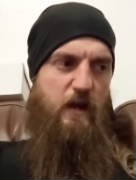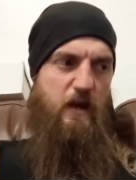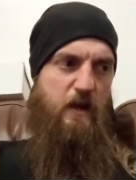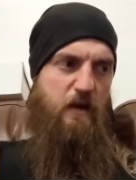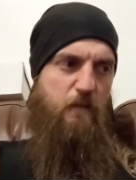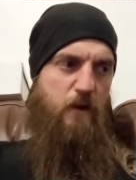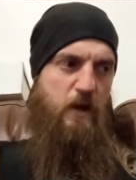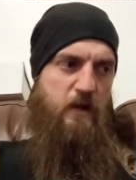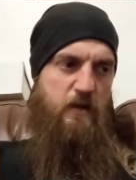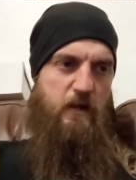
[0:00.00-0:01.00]
um,
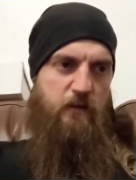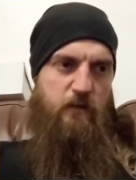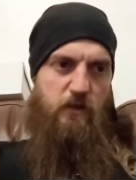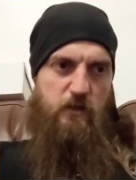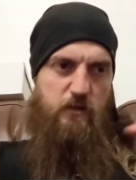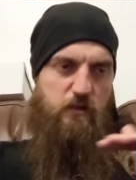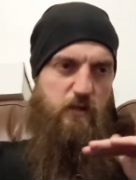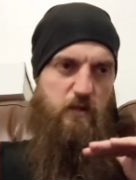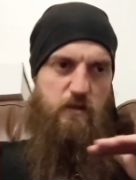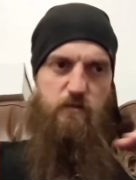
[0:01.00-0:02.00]
and, and like,
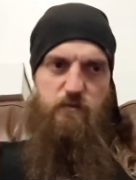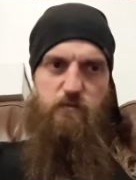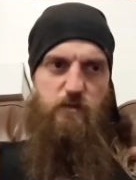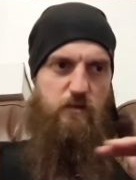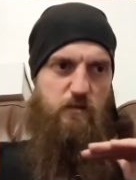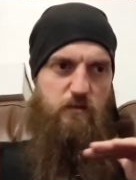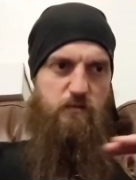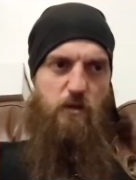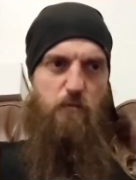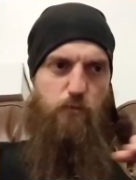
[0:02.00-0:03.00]
uh, uh,
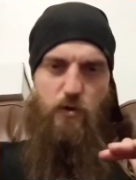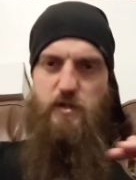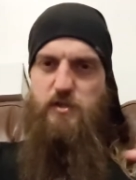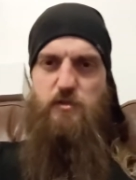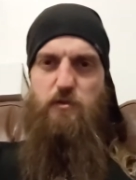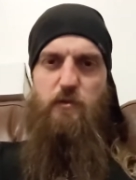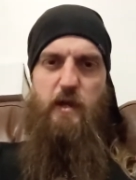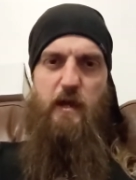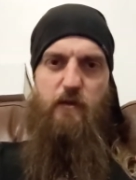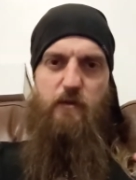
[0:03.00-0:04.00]
you know, bridge and all
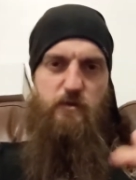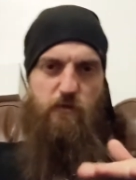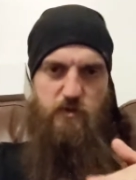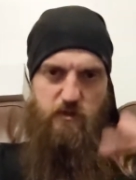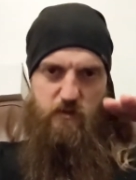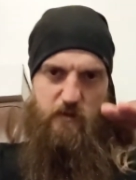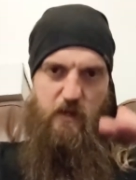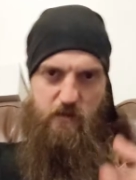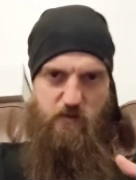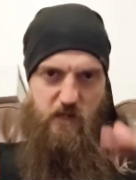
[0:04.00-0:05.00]
that, because obviously
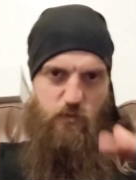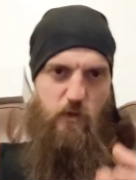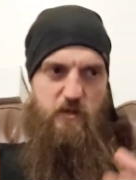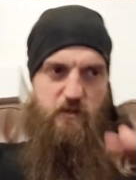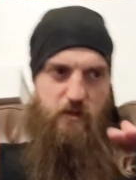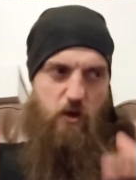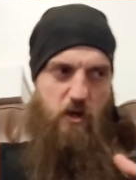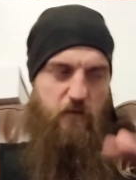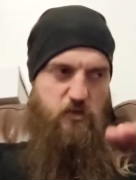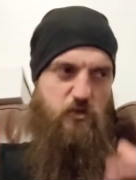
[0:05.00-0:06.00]
that's, that's where the
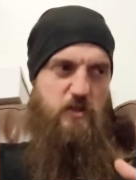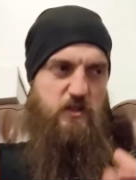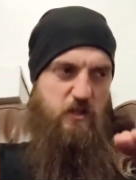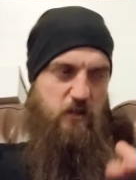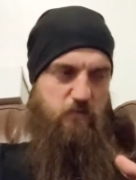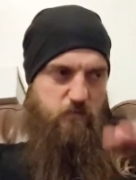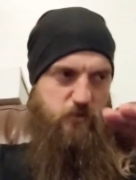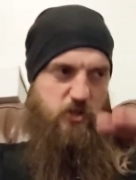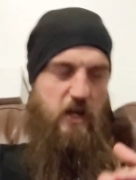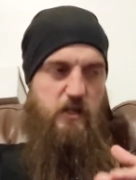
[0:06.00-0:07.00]
height of your strings is gonna
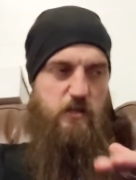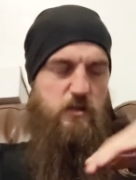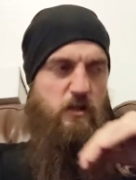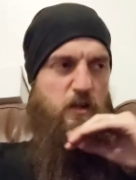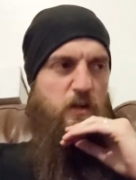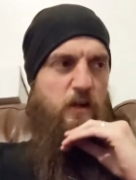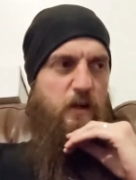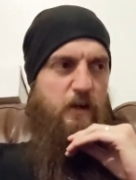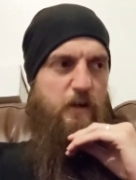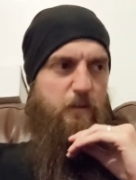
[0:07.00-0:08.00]
change,
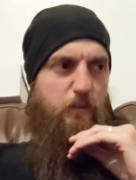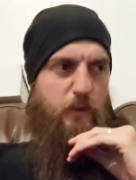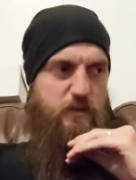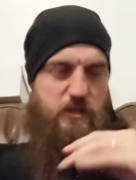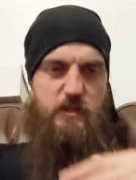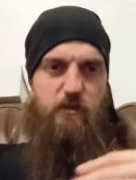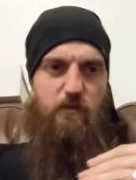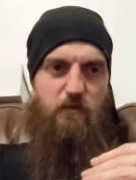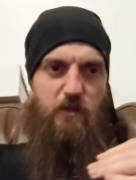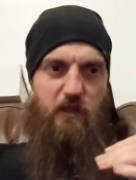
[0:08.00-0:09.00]
uh, but
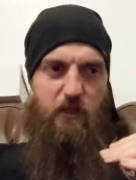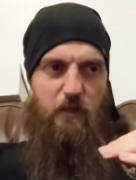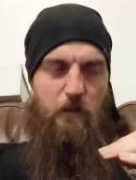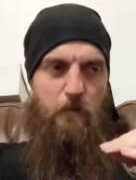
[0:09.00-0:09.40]
still, like,